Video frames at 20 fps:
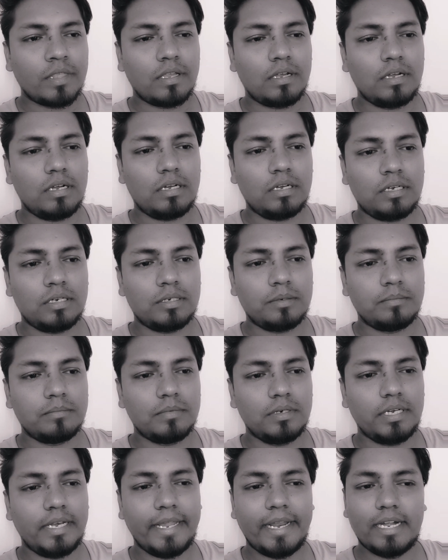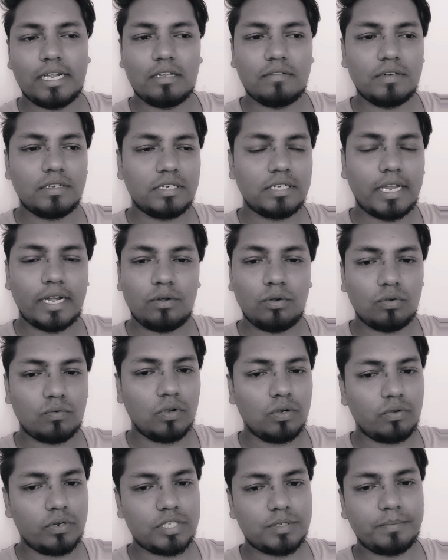negativity. I don't
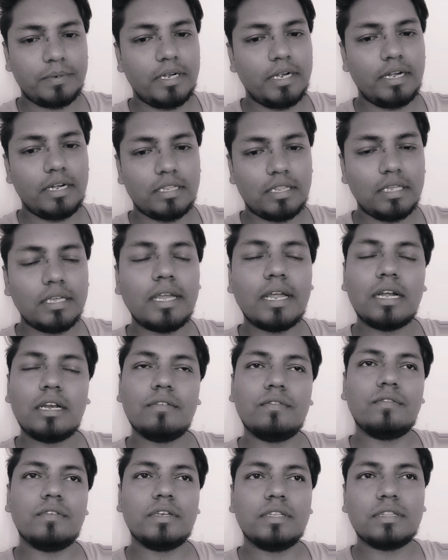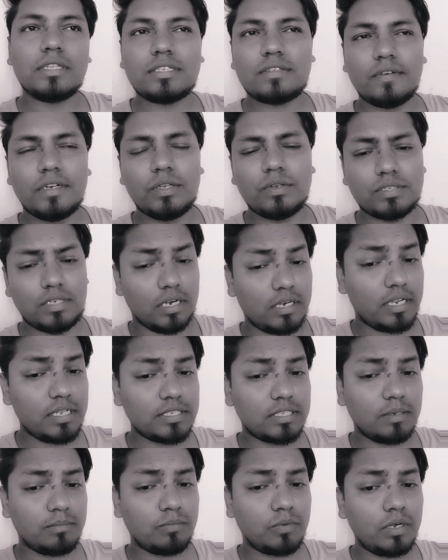want to spread anything. And if this video is hurting
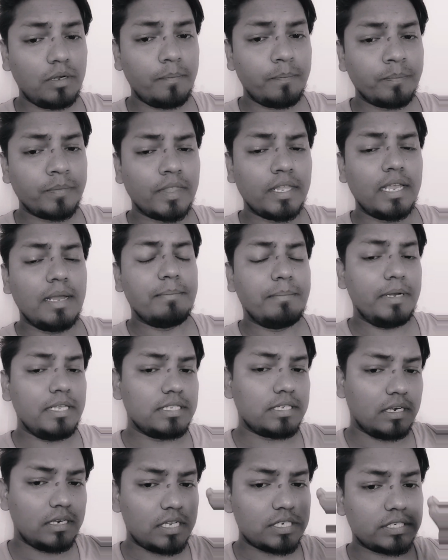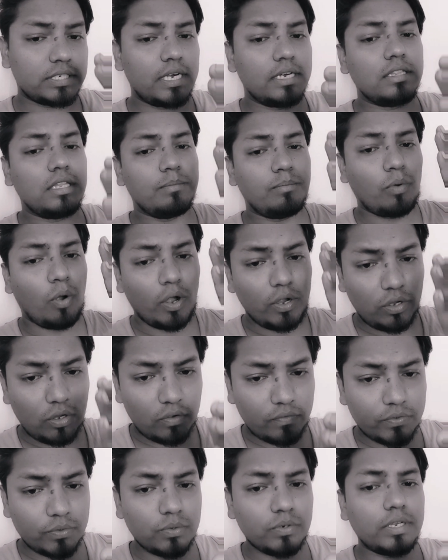someone, please understand the point
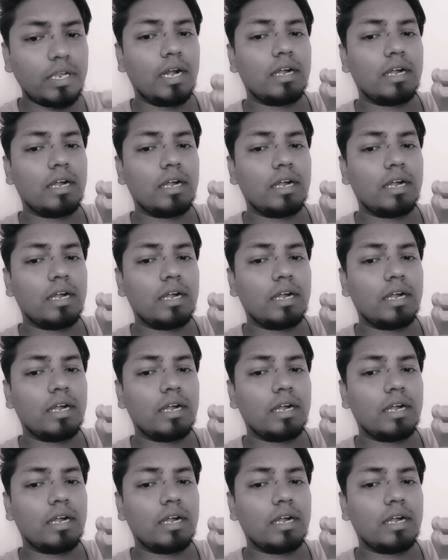of view